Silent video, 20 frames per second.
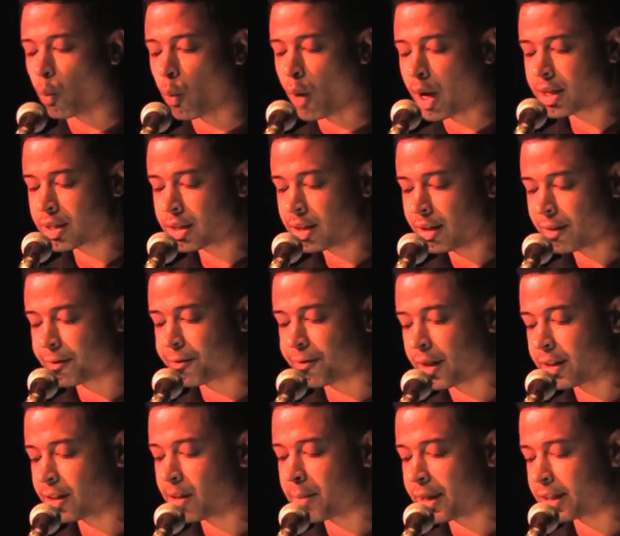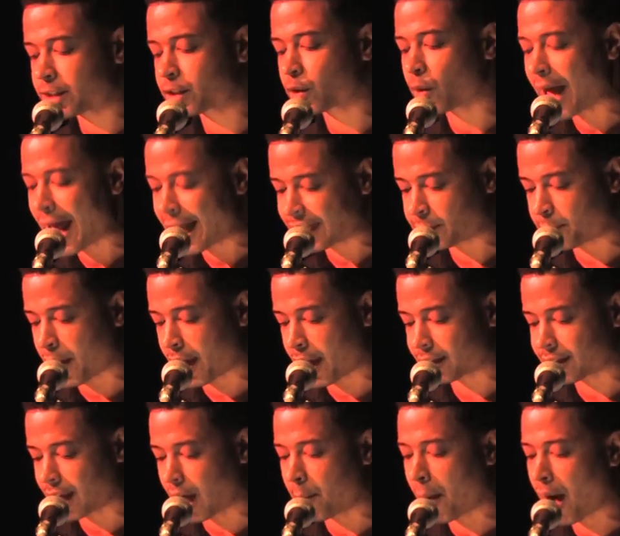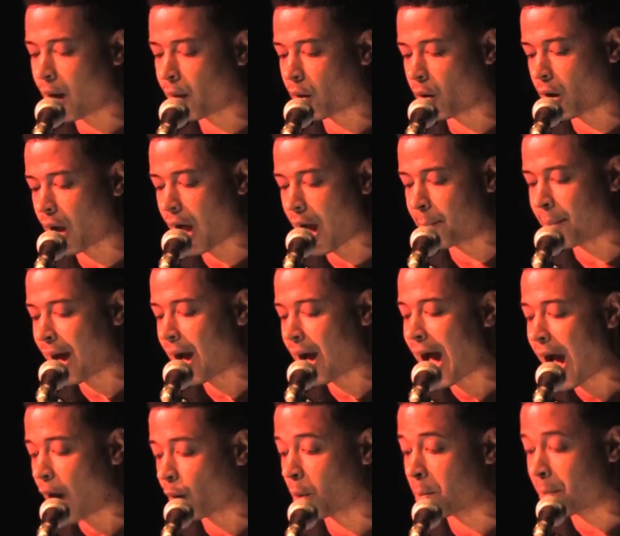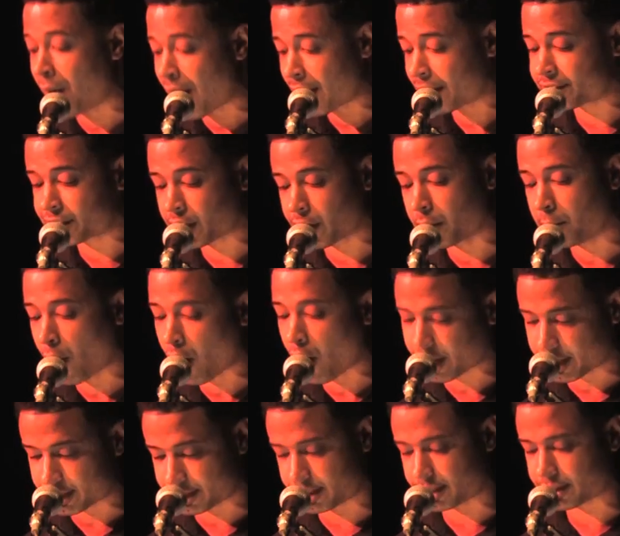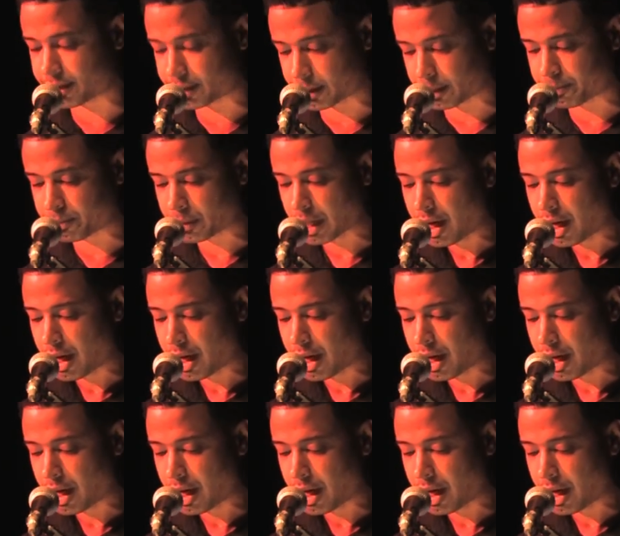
one fundamental aspect about our monetary market system.